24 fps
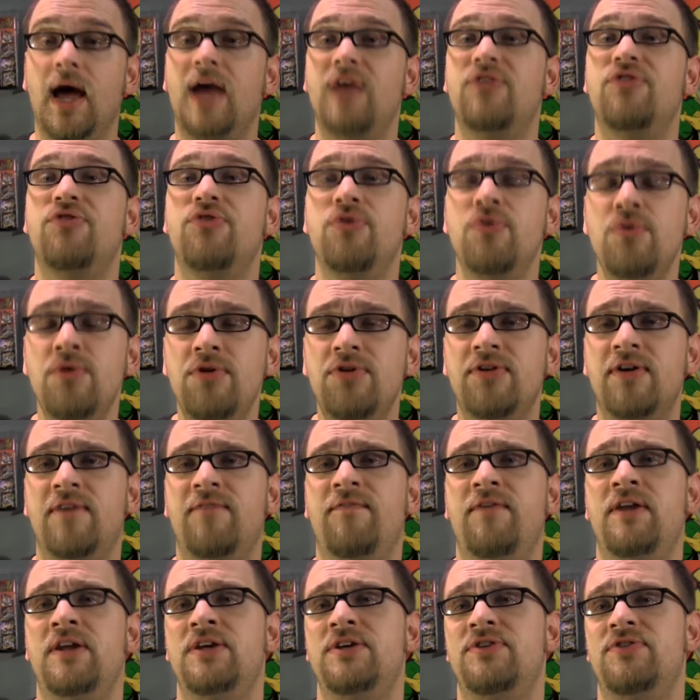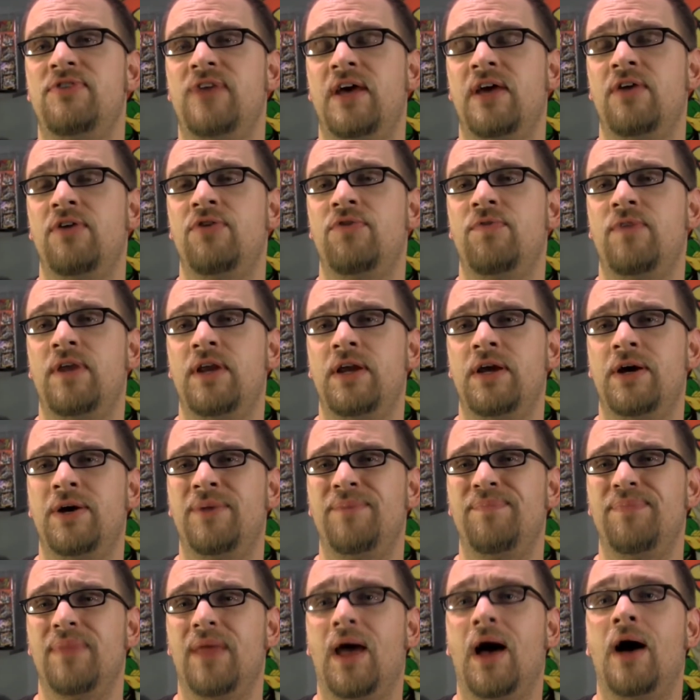As soon as I finished Xander's video,
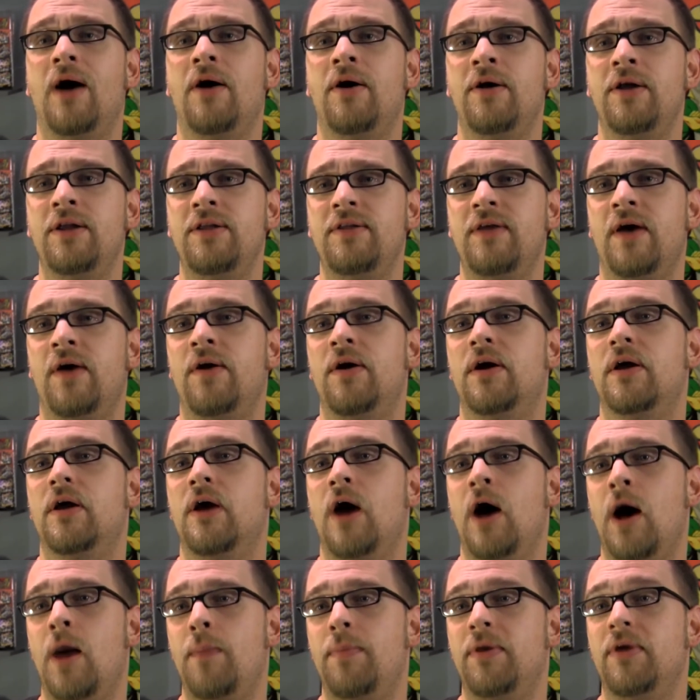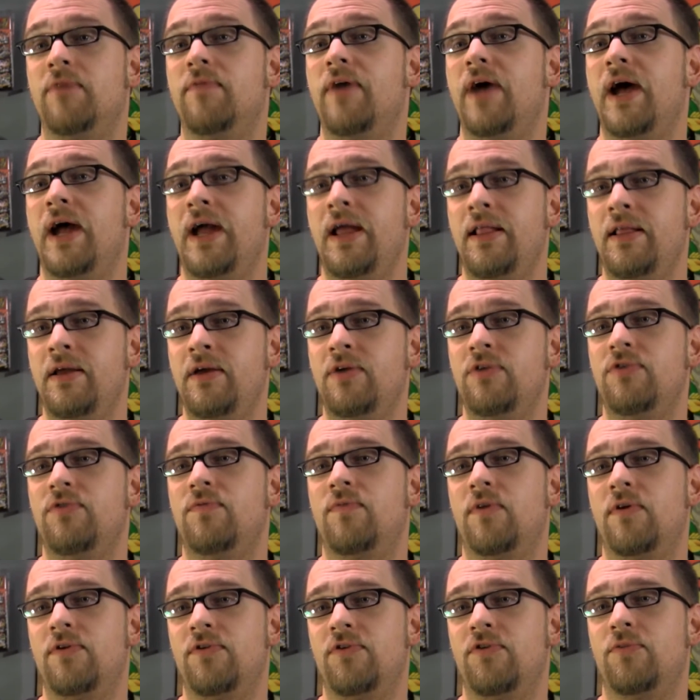I hunted down a copy of Aliens
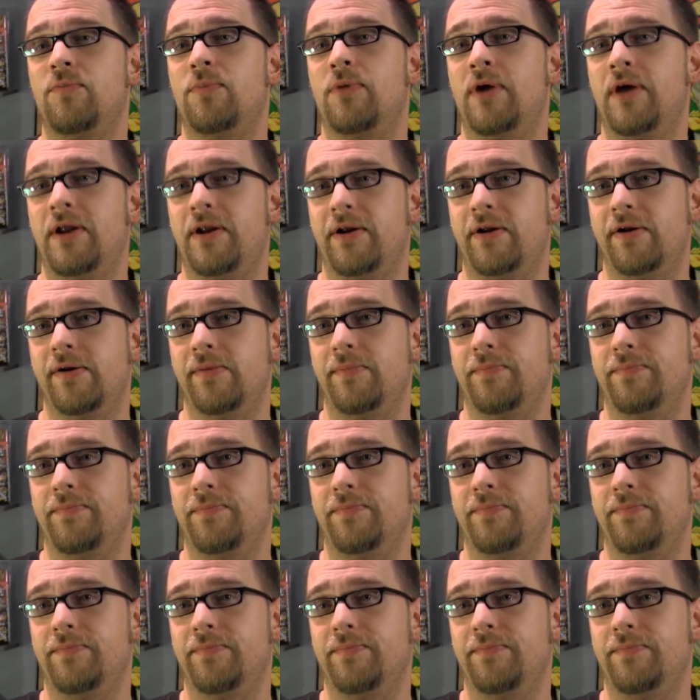vs. Predator.